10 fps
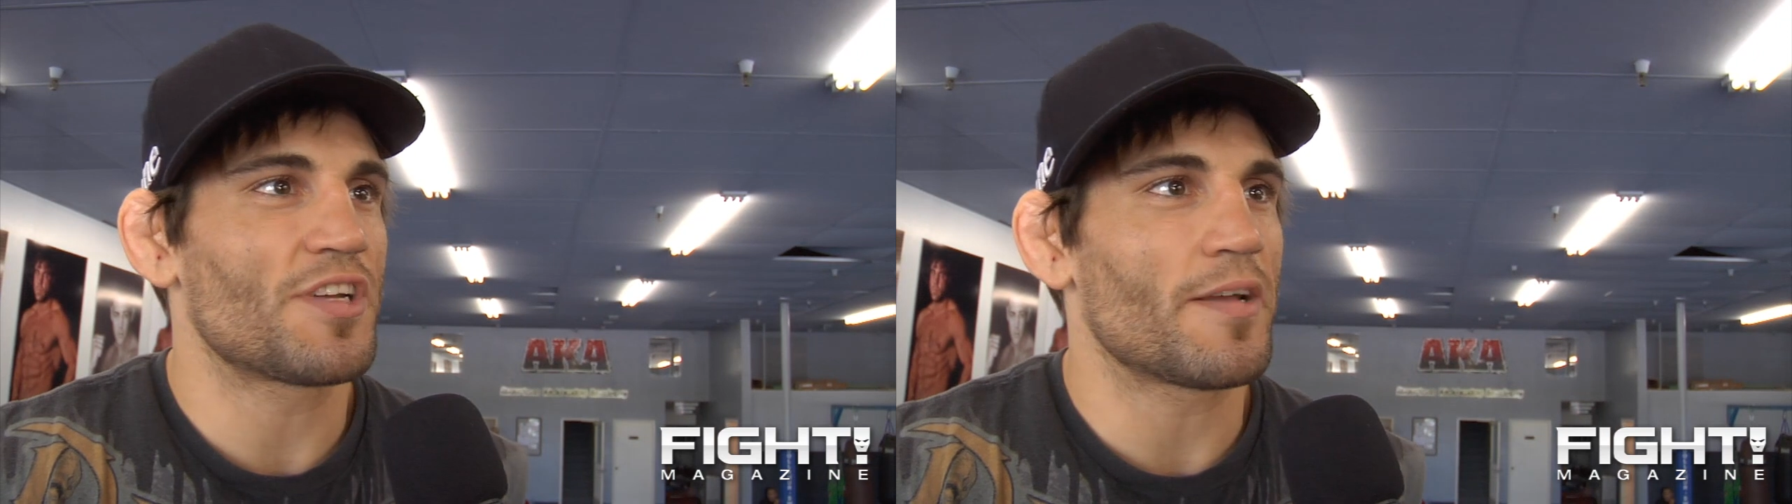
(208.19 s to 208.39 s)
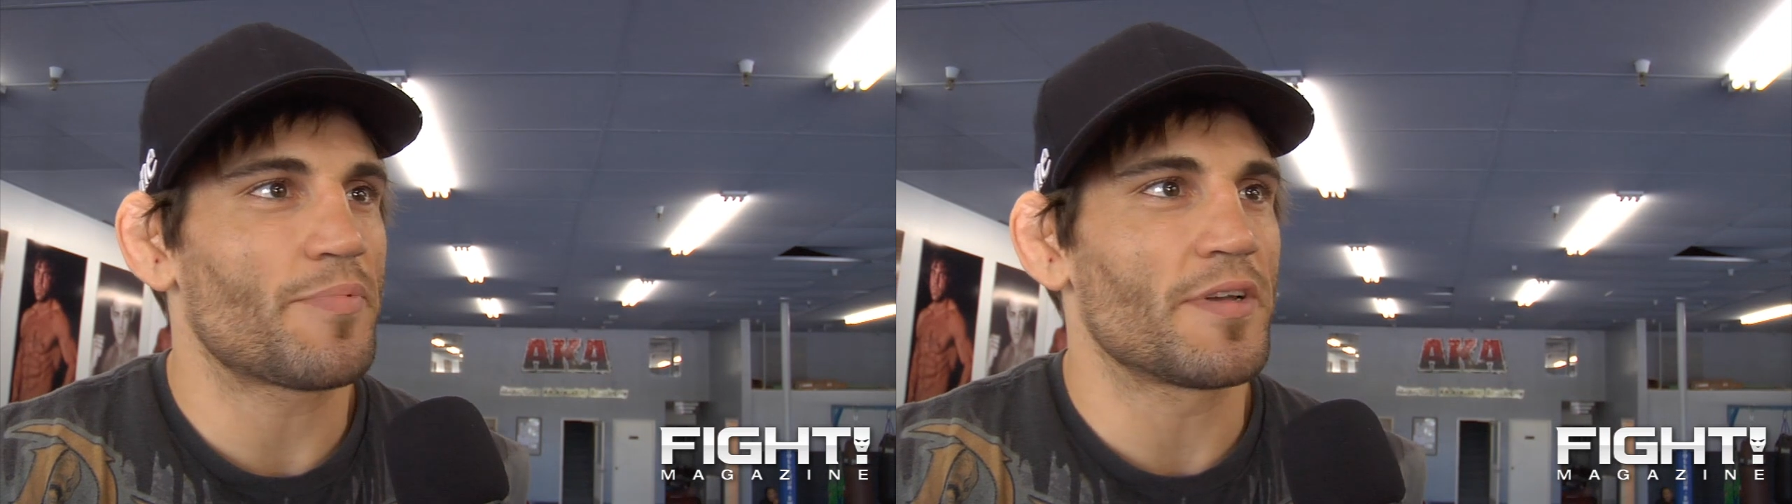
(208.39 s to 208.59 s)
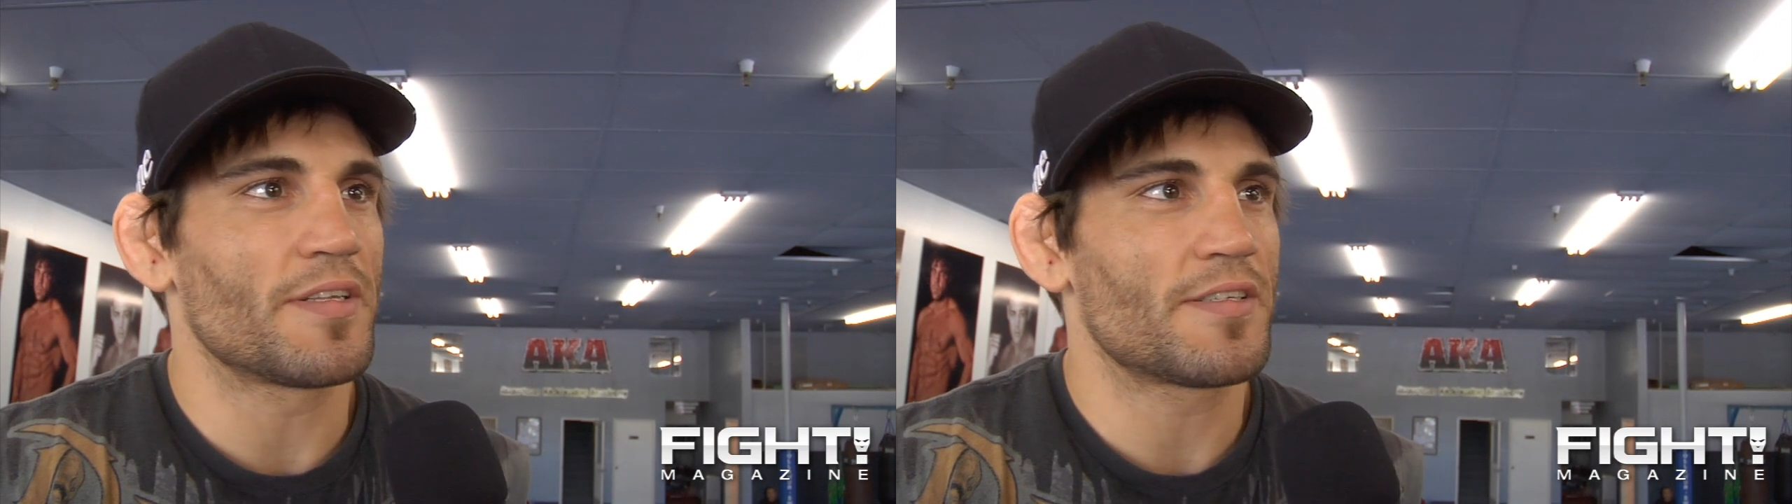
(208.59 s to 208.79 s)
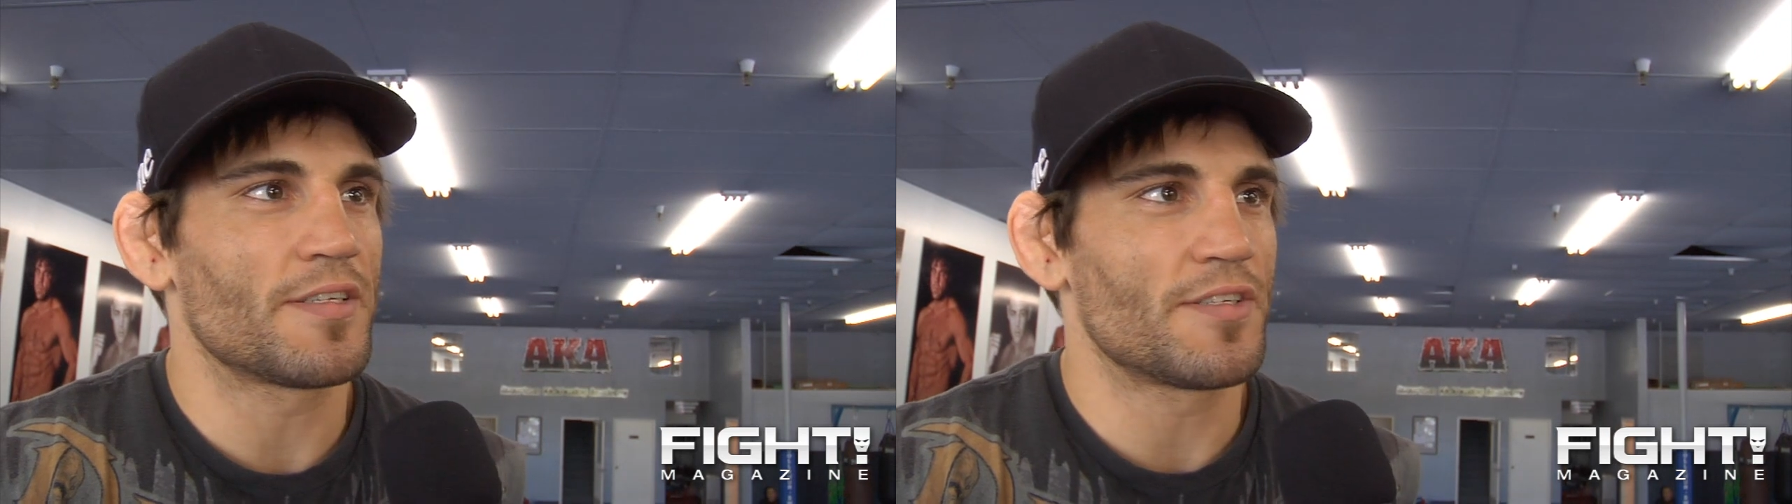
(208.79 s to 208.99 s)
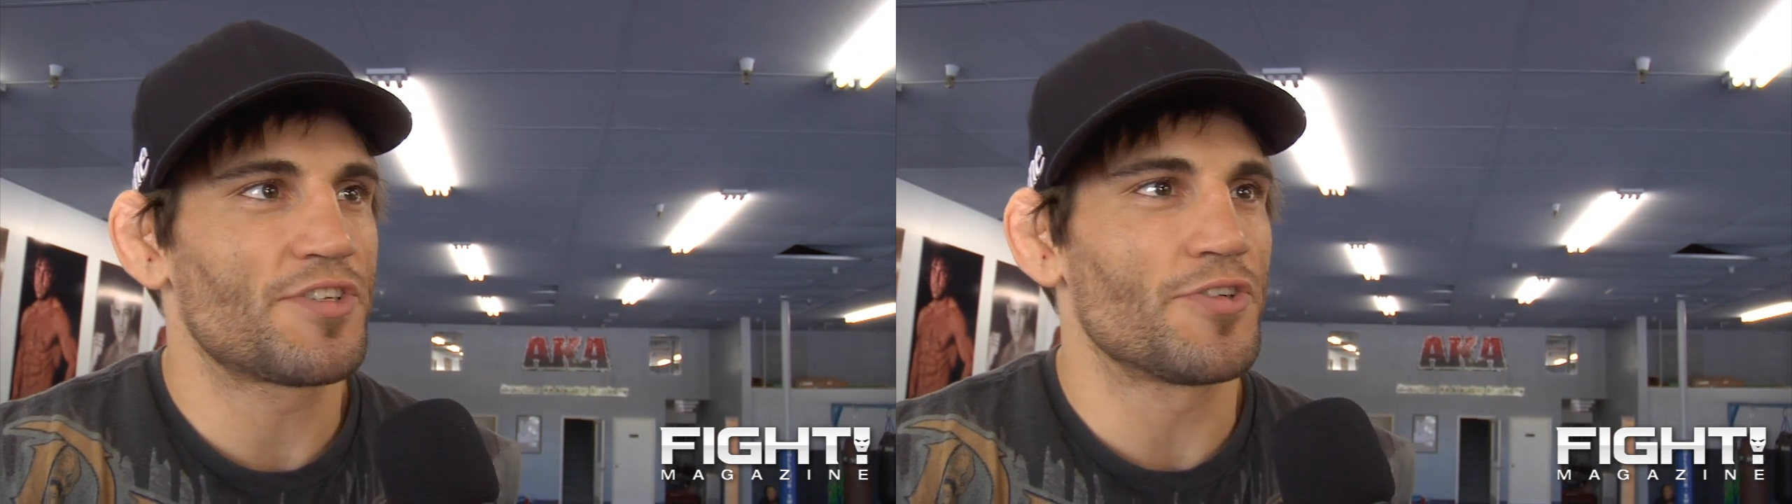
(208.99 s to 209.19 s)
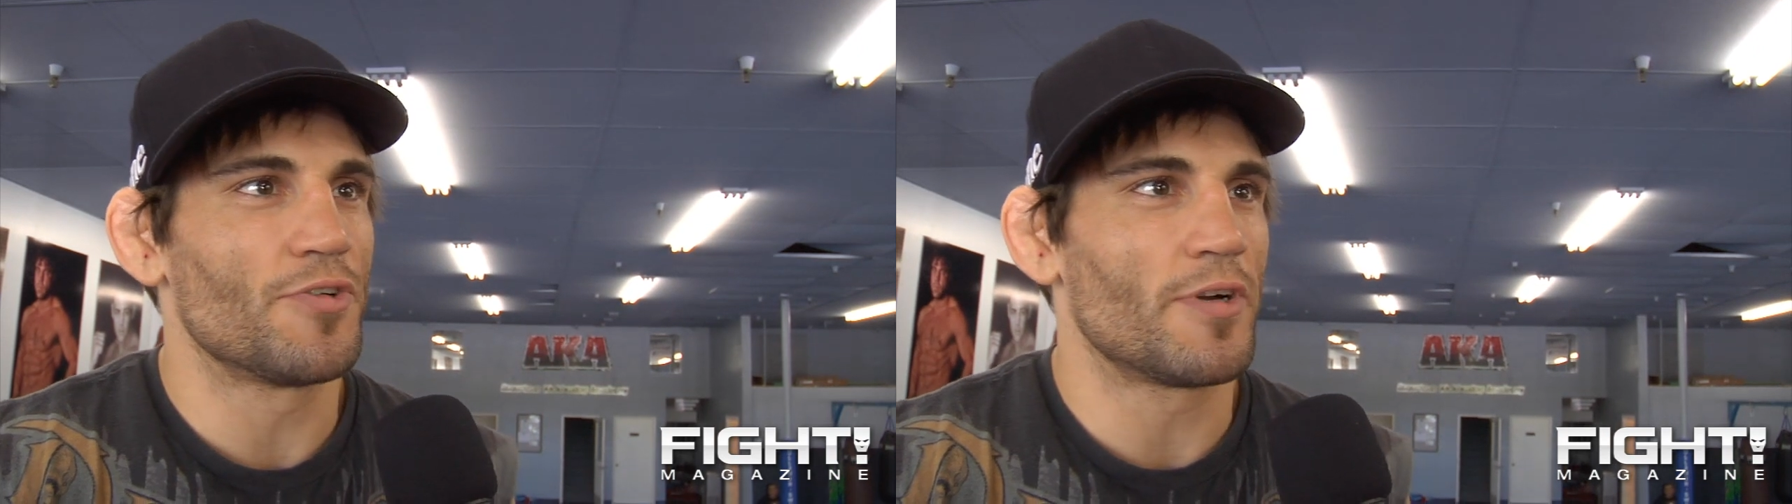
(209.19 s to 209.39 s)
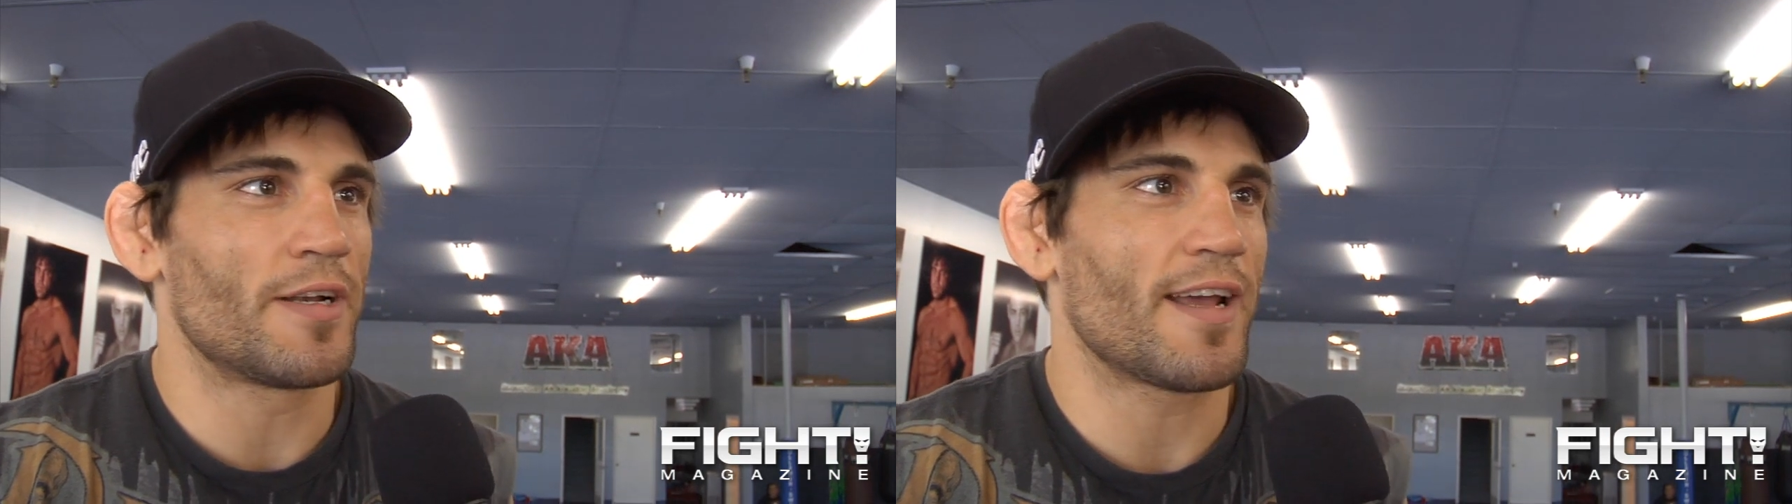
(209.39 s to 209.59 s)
champions than two and